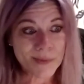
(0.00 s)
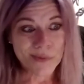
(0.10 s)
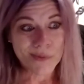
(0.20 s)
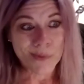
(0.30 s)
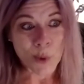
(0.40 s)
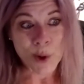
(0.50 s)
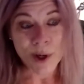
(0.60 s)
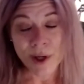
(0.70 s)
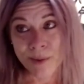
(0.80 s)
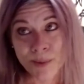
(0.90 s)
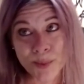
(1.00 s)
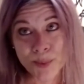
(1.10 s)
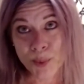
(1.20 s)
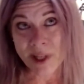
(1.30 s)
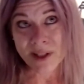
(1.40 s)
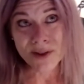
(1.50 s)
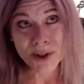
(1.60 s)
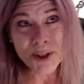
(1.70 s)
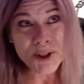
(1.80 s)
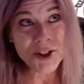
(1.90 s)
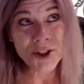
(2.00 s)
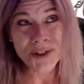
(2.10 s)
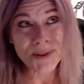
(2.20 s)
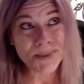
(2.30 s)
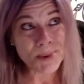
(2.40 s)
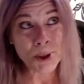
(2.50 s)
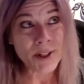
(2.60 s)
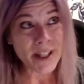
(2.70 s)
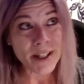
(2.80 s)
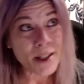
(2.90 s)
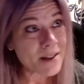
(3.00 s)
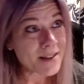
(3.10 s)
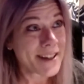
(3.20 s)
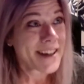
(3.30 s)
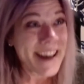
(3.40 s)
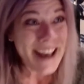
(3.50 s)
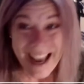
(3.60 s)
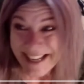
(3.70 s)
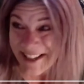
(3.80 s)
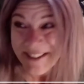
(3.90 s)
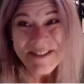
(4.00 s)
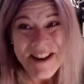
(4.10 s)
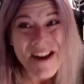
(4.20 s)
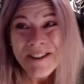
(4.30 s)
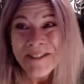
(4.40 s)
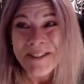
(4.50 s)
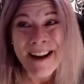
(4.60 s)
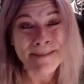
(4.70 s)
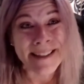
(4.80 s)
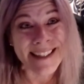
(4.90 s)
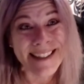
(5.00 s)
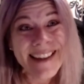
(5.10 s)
more research earlier. I don't know. I mean,